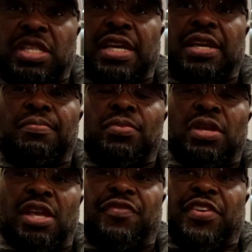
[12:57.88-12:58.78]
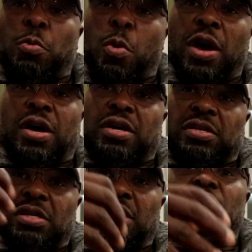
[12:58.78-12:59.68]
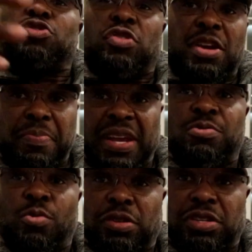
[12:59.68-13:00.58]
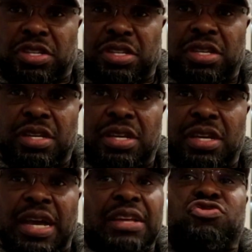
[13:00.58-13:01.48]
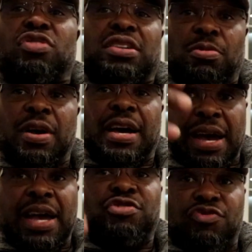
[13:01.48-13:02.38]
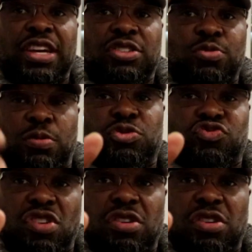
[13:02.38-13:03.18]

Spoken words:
thing. If he's already been once, and straight away I addressed what was